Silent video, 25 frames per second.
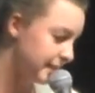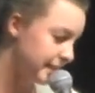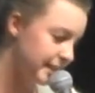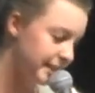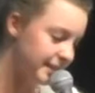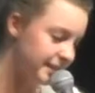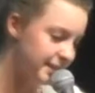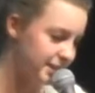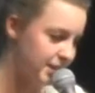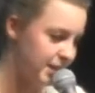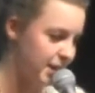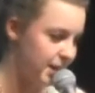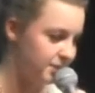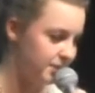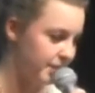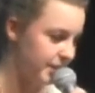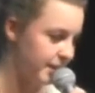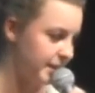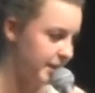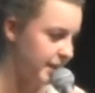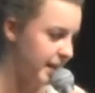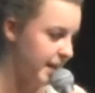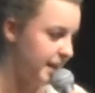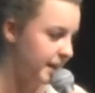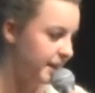it's not
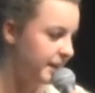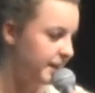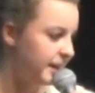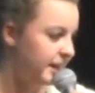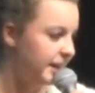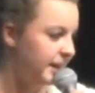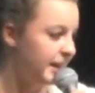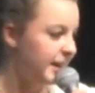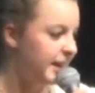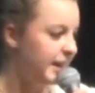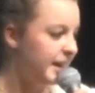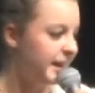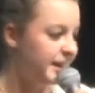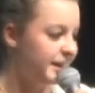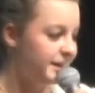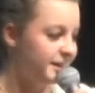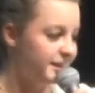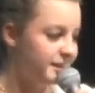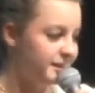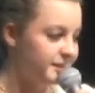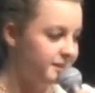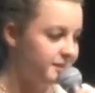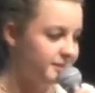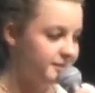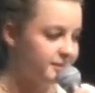like that.
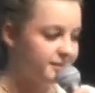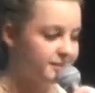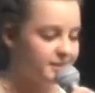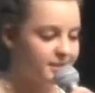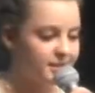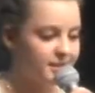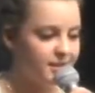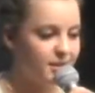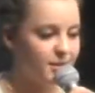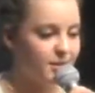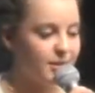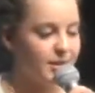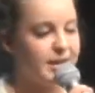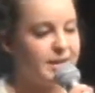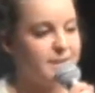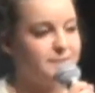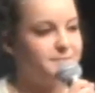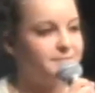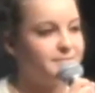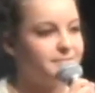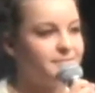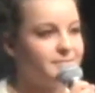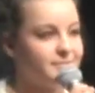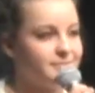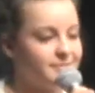And,
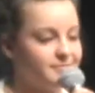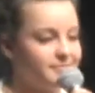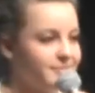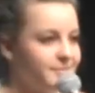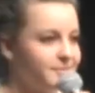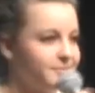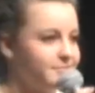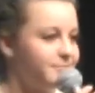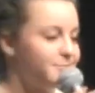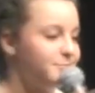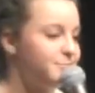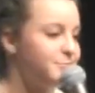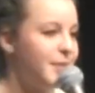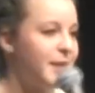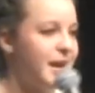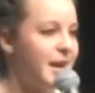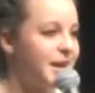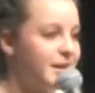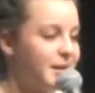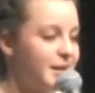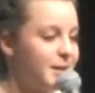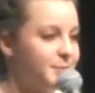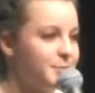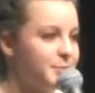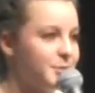okay,
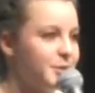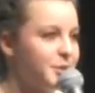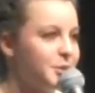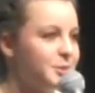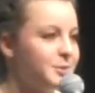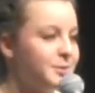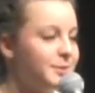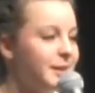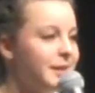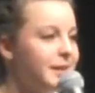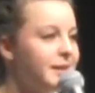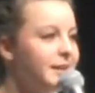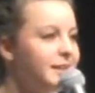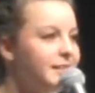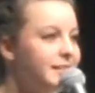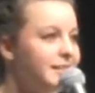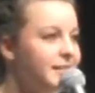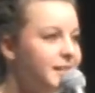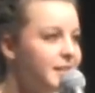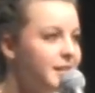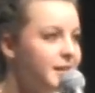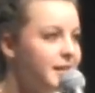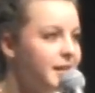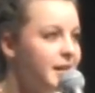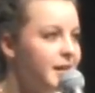back it up a little bit.
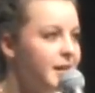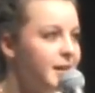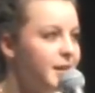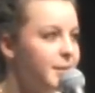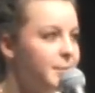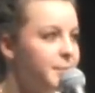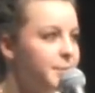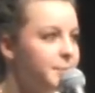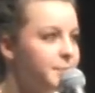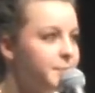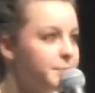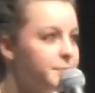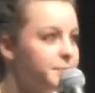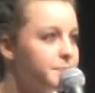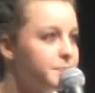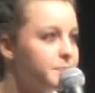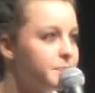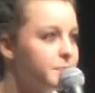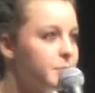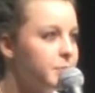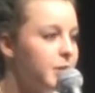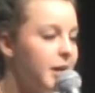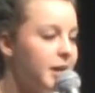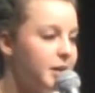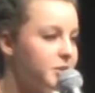
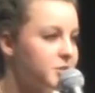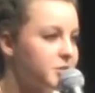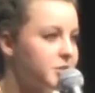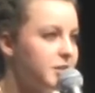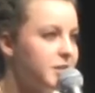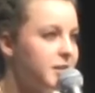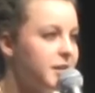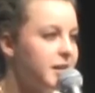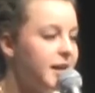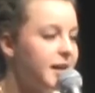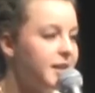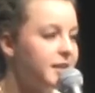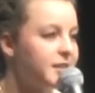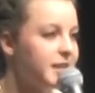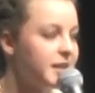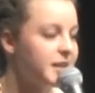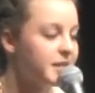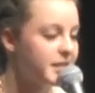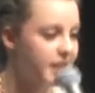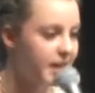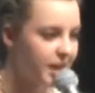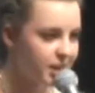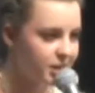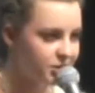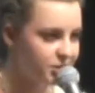Well, actually, at
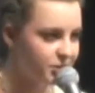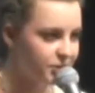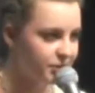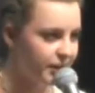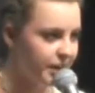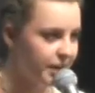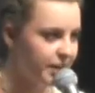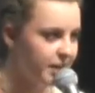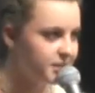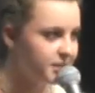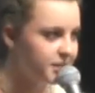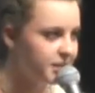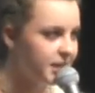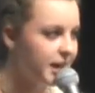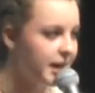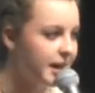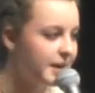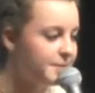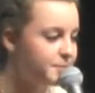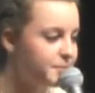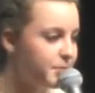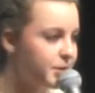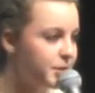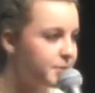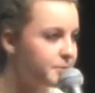like the age of 8,
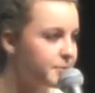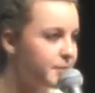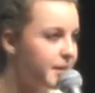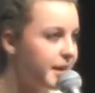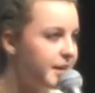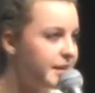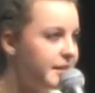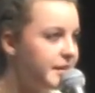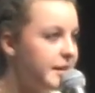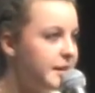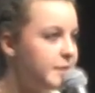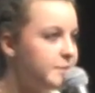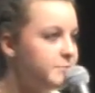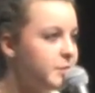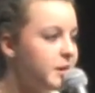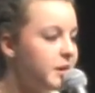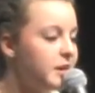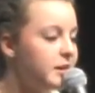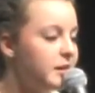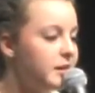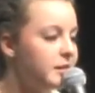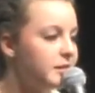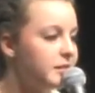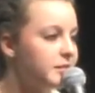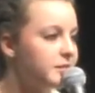I put my name
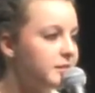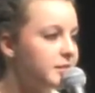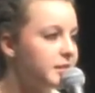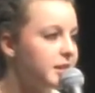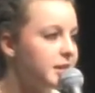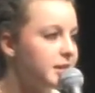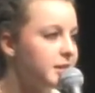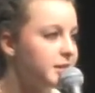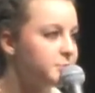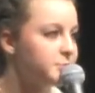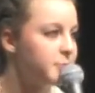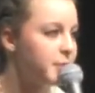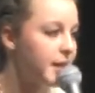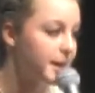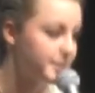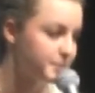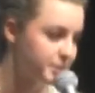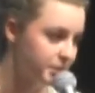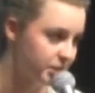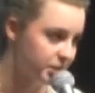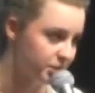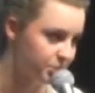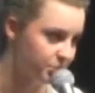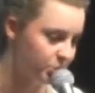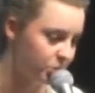on the
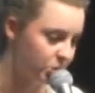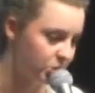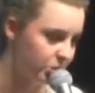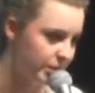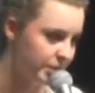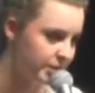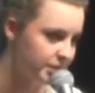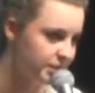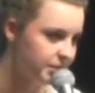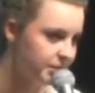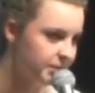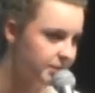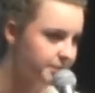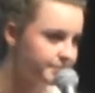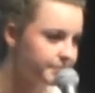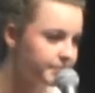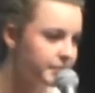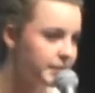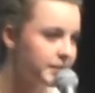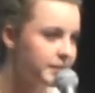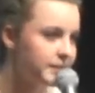baptismal list